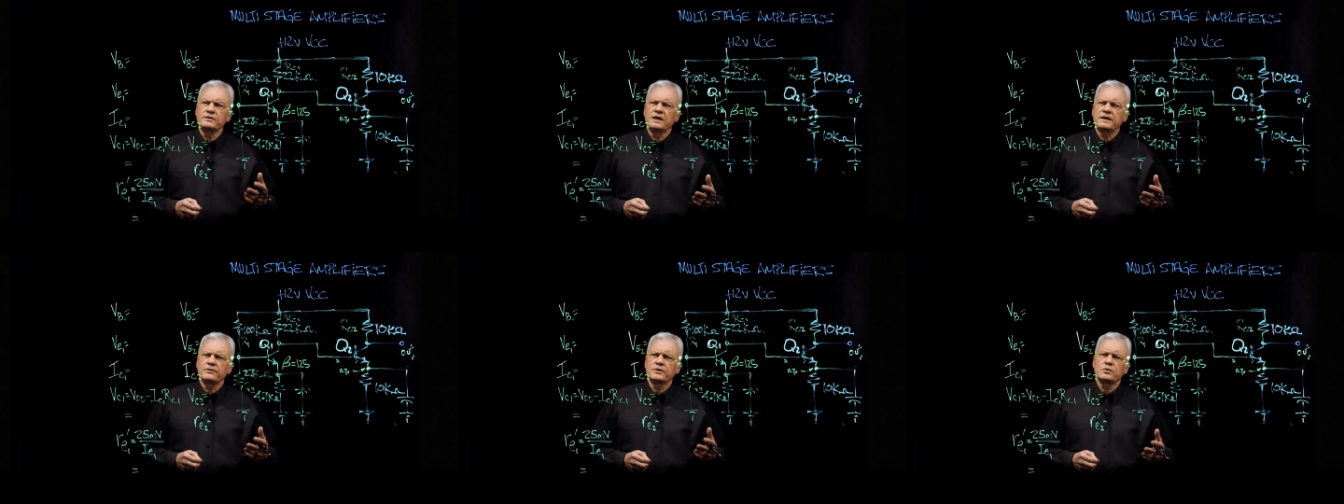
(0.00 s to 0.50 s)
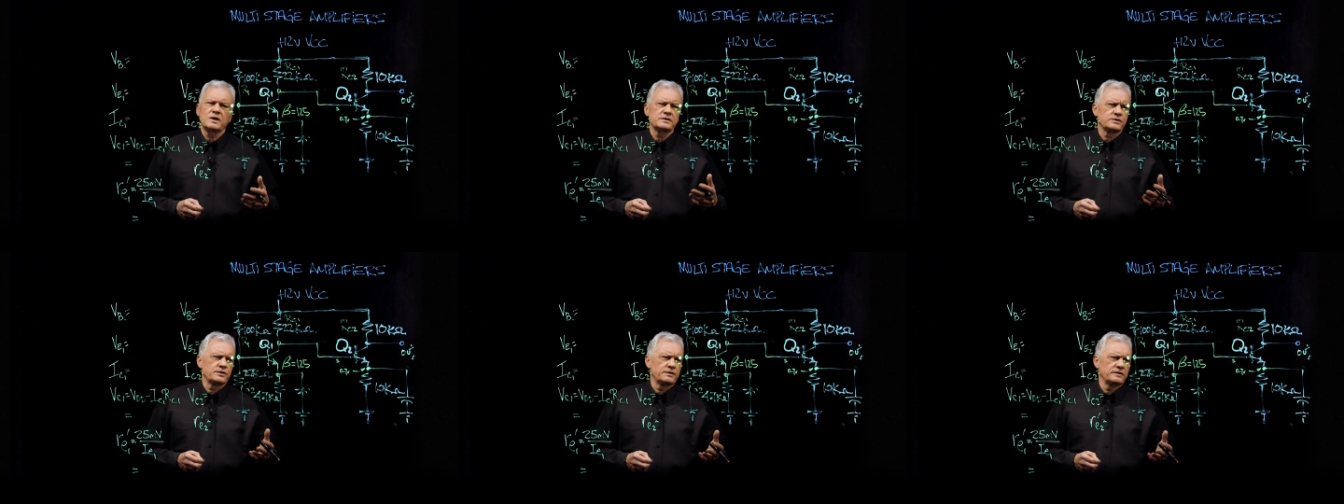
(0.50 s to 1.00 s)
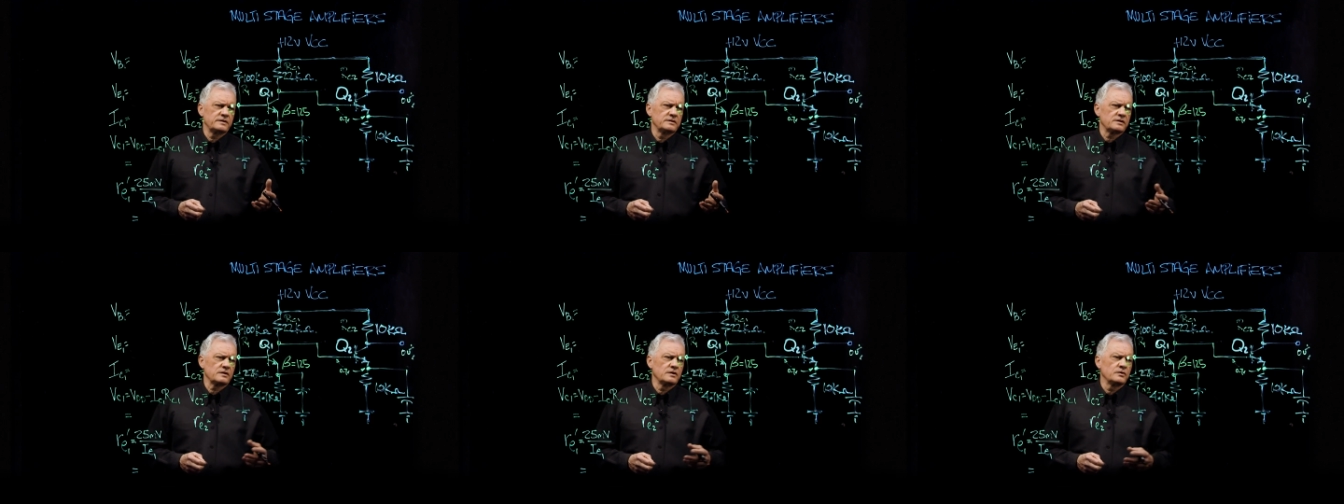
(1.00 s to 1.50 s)
uh, requires current
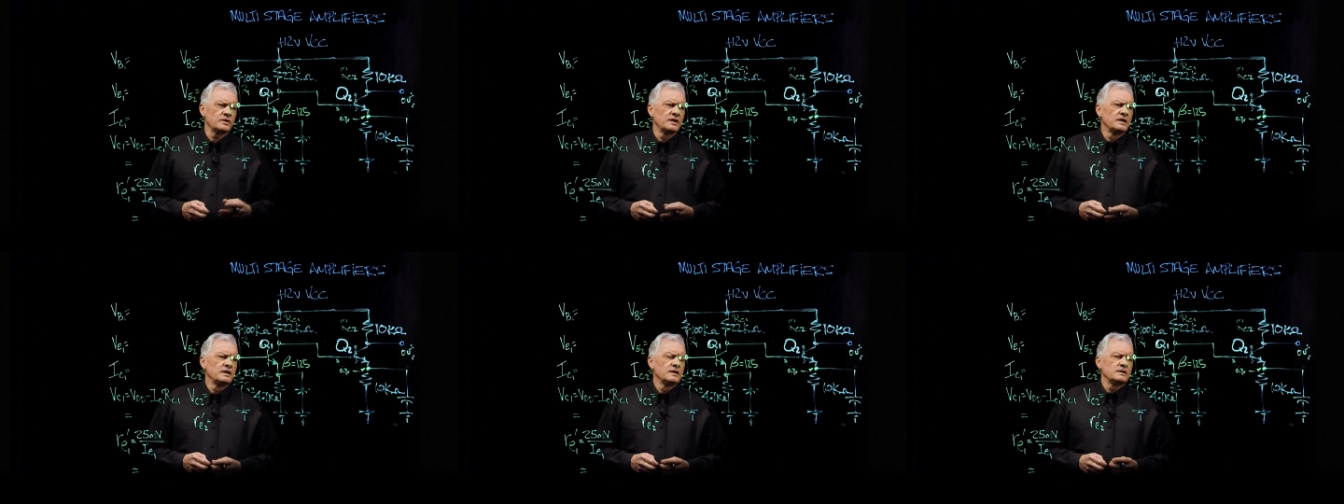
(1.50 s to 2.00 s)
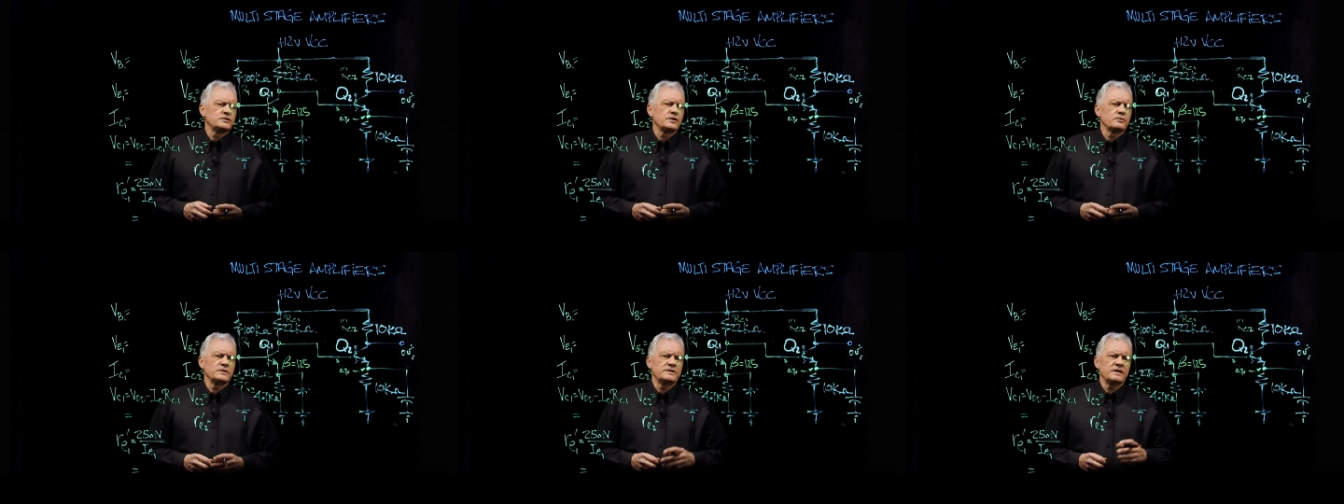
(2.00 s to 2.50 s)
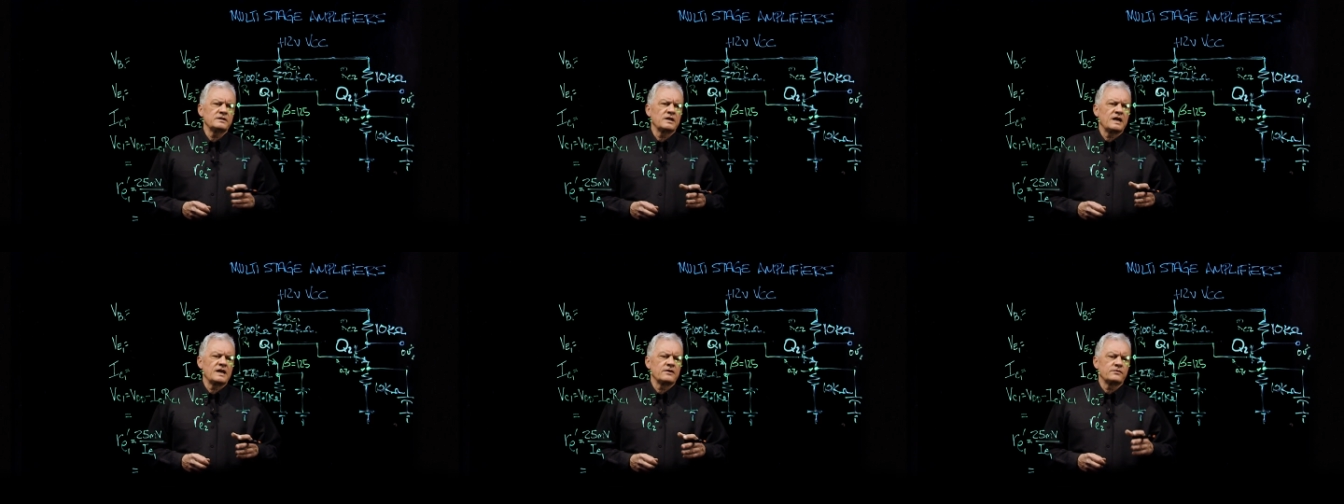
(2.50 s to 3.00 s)
is a load. So we tend to
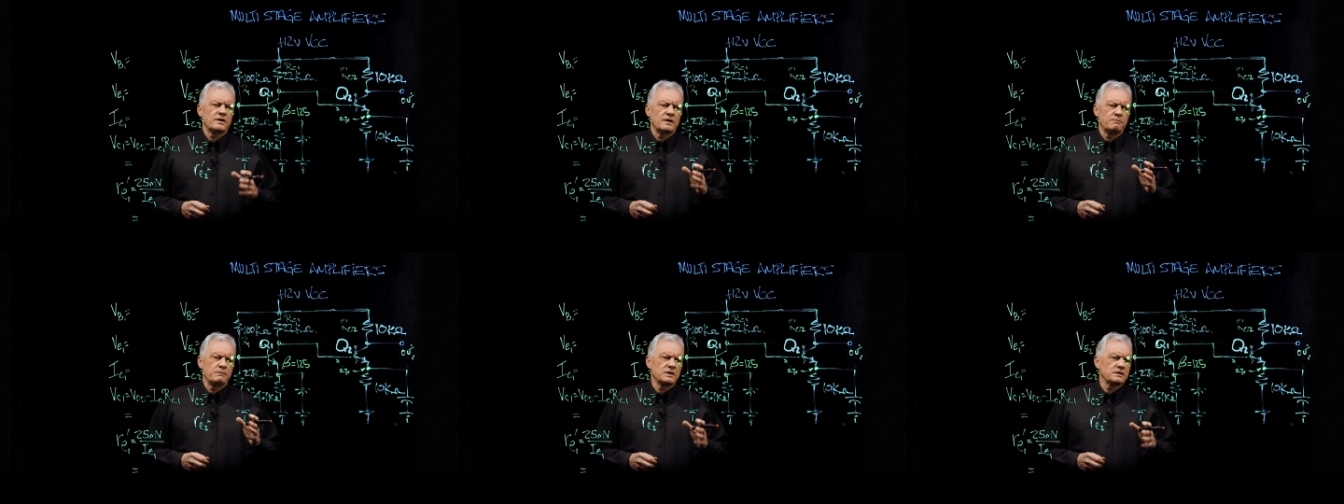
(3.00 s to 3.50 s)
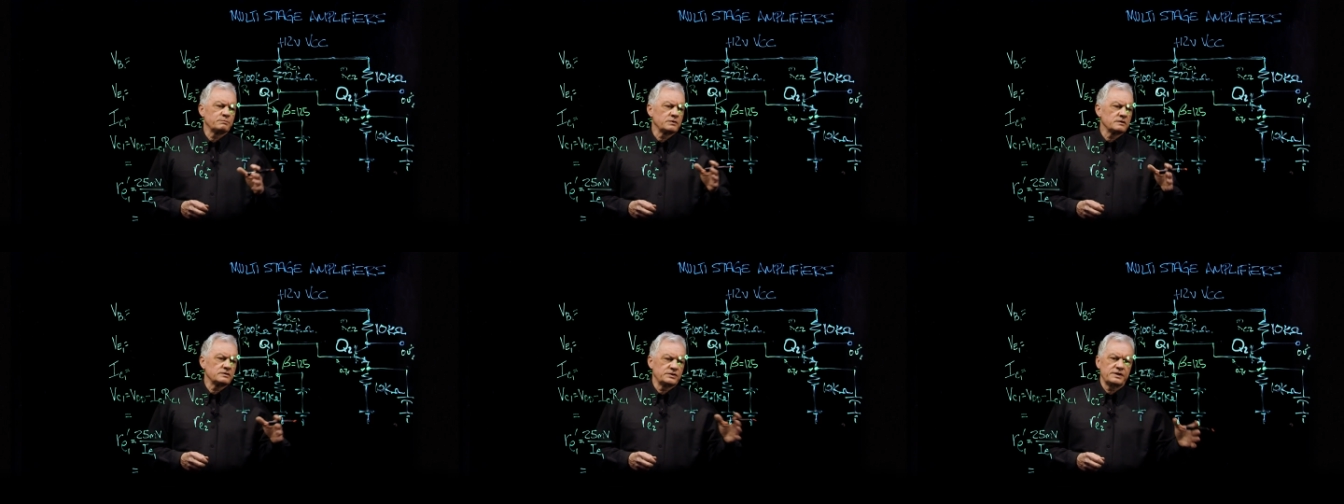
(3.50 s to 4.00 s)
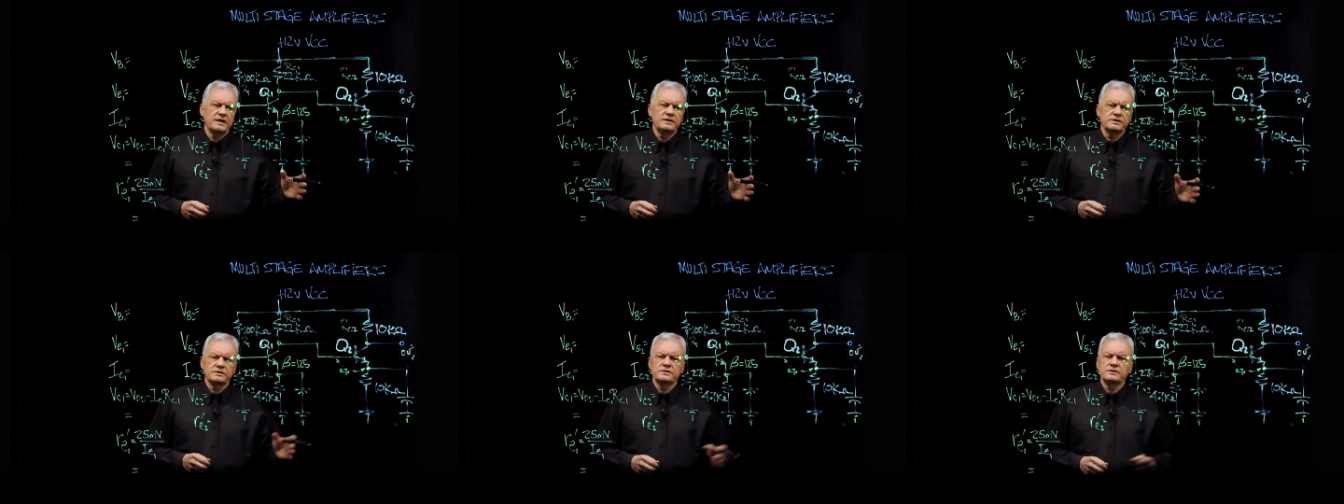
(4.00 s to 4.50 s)
have uh, multiple
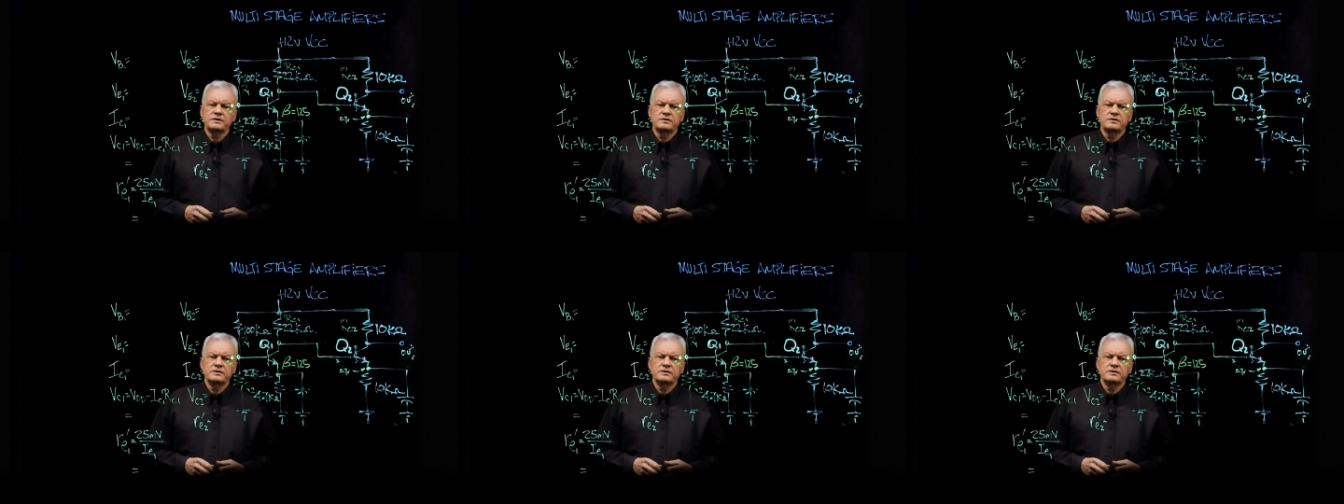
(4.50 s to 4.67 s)
stages